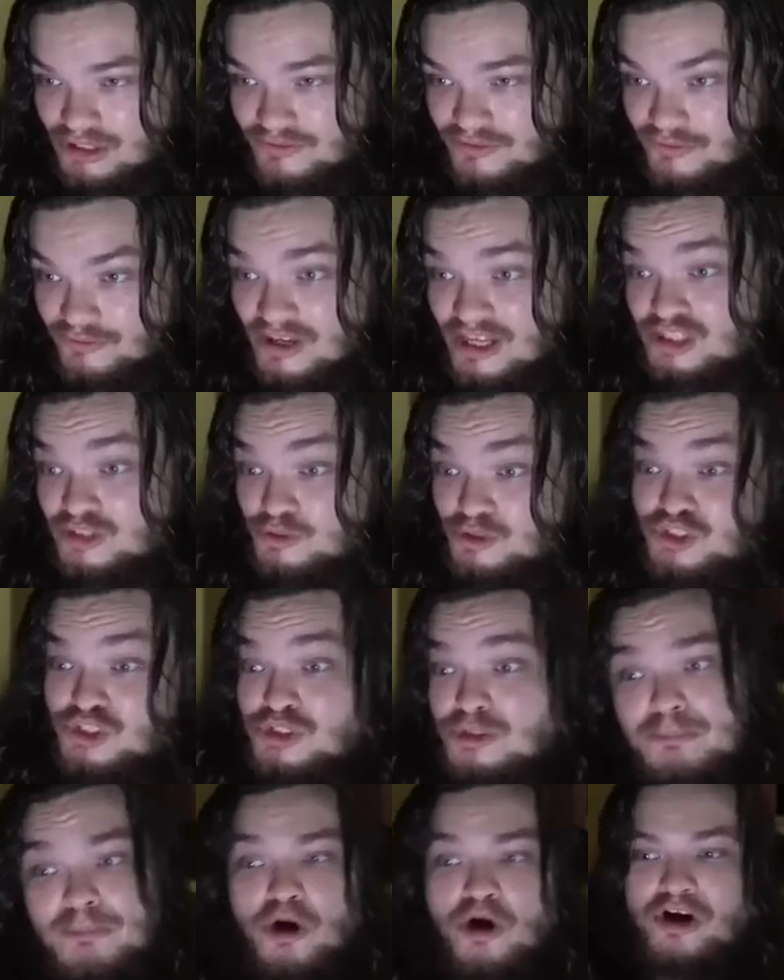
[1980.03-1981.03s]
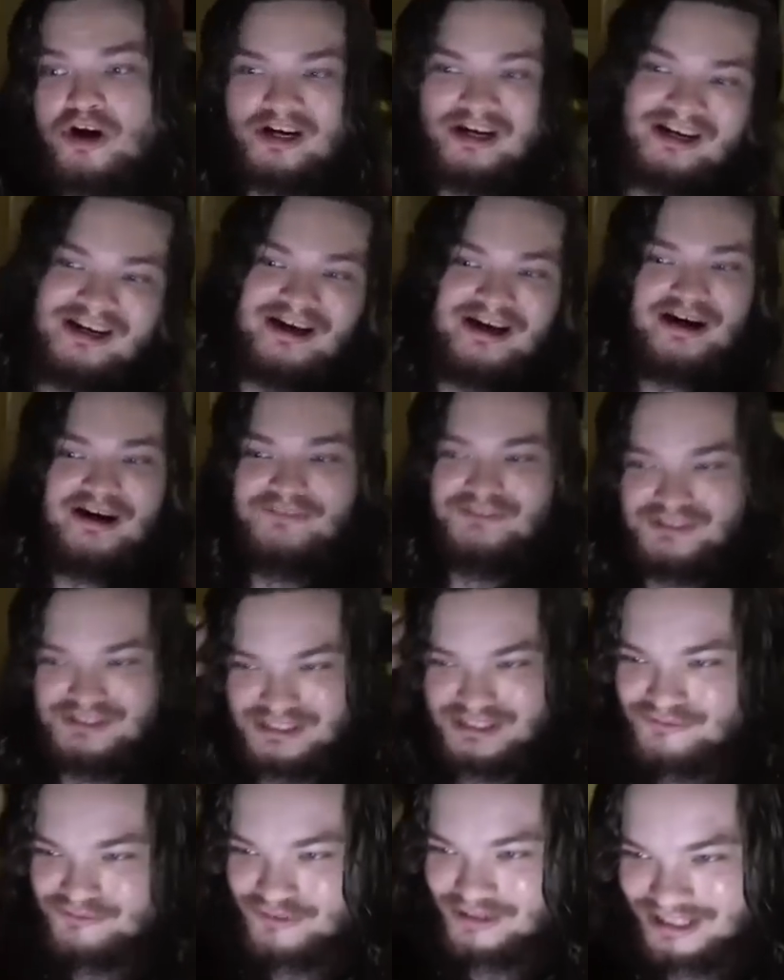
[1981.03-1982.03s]
of Defense, which is part of this
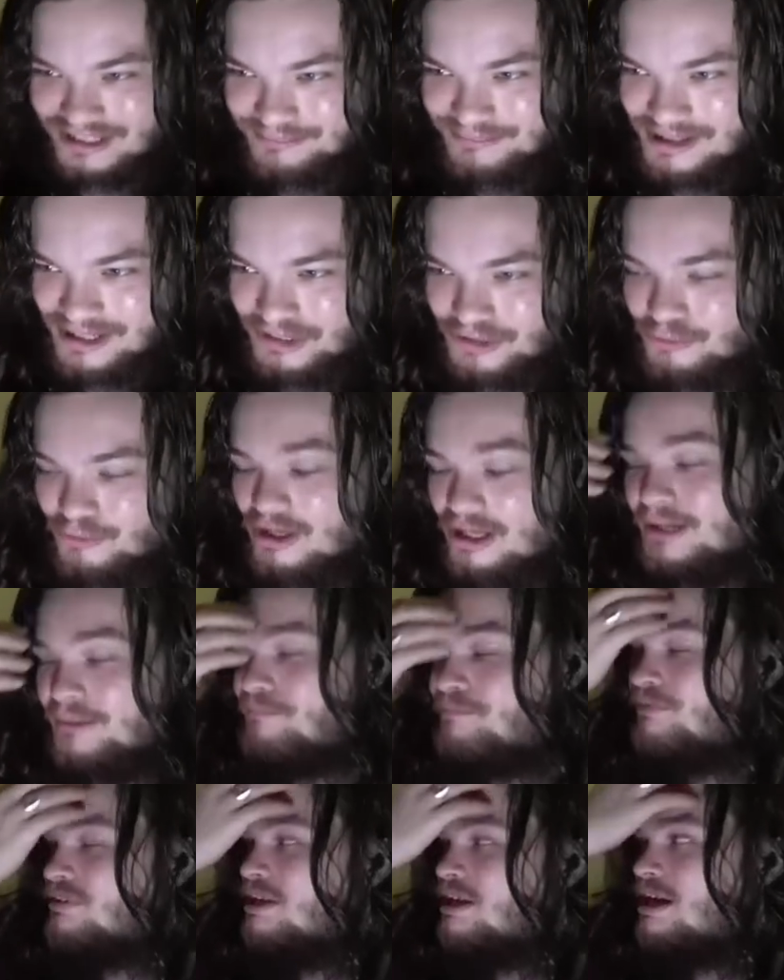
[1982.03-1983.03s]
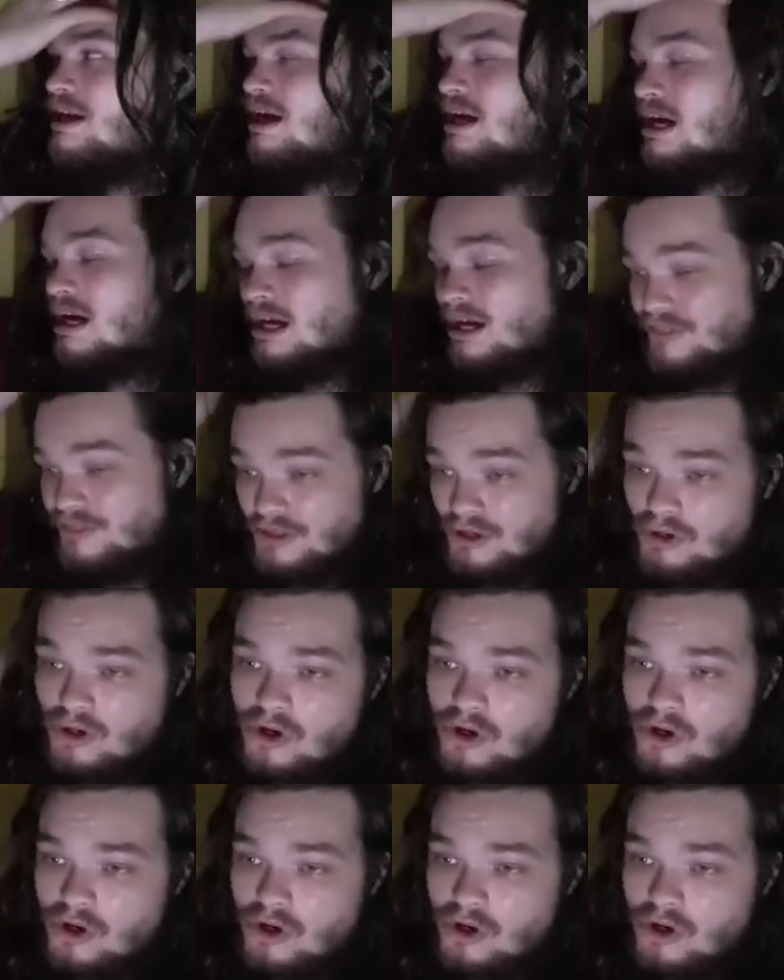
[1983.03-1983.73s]
infighting, by the way. Uh, there